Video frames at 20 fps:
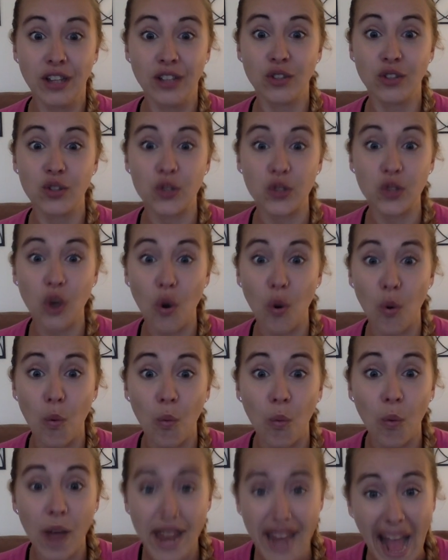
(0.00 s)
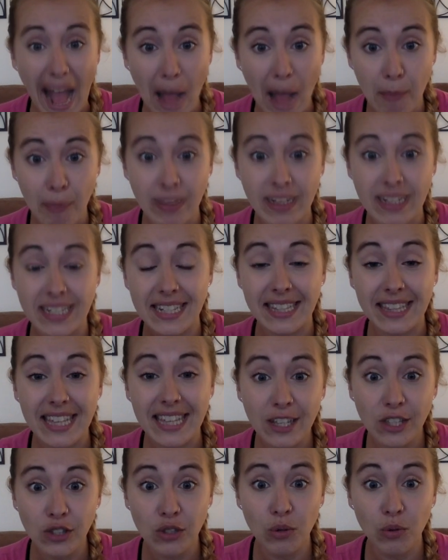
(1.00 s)
So what happened in
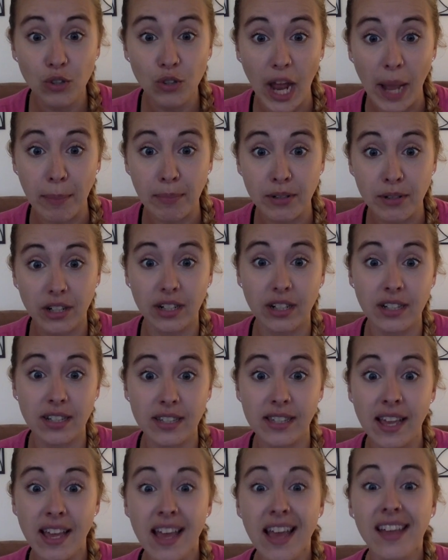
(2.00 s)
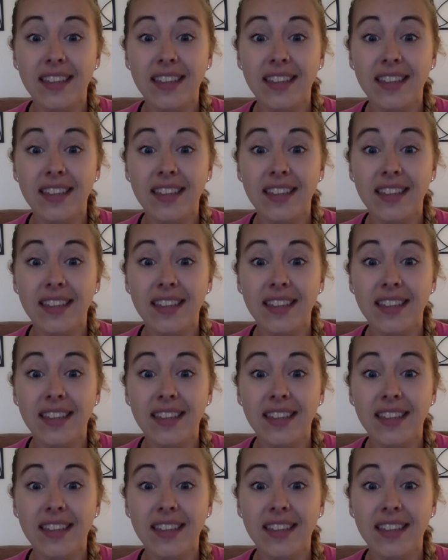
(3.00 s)
these two chapters?